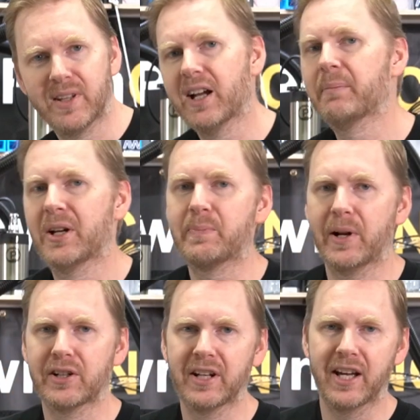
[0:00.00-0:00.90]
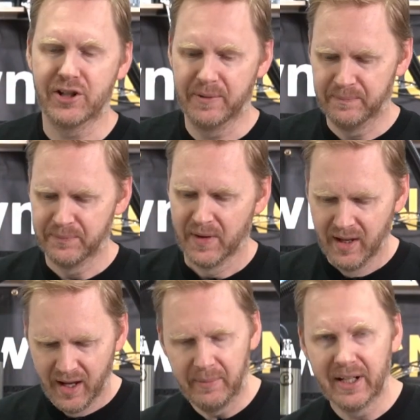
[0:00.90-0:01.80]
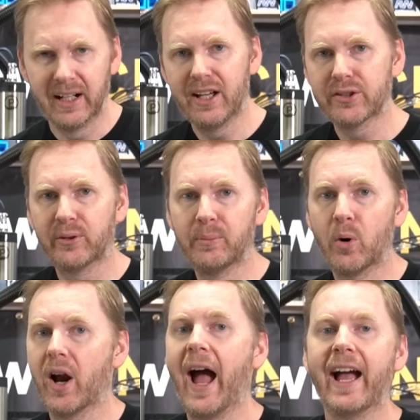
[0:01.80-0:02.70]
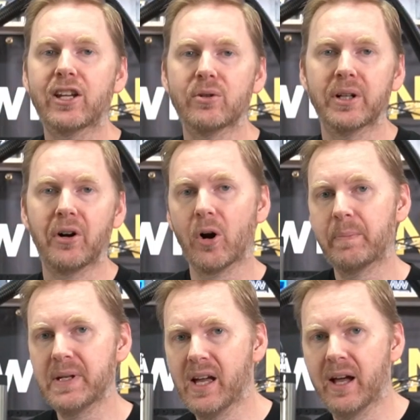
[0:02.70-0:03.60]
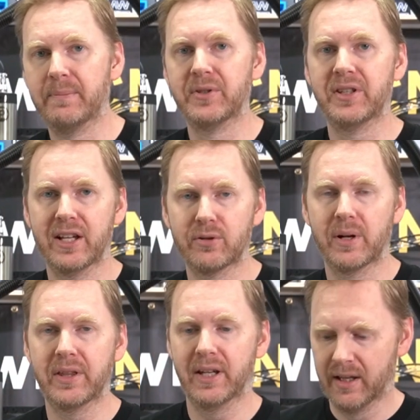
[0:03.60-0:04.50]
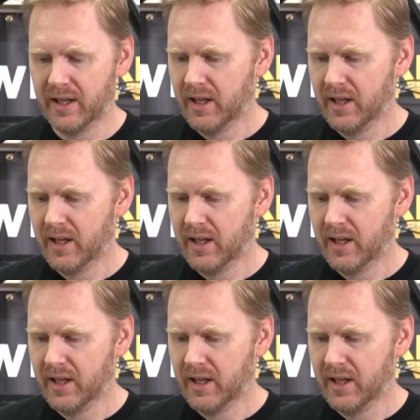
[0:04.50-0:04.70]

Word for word: a much better connection. It allows for more accurate R P Ms and that sort of thing.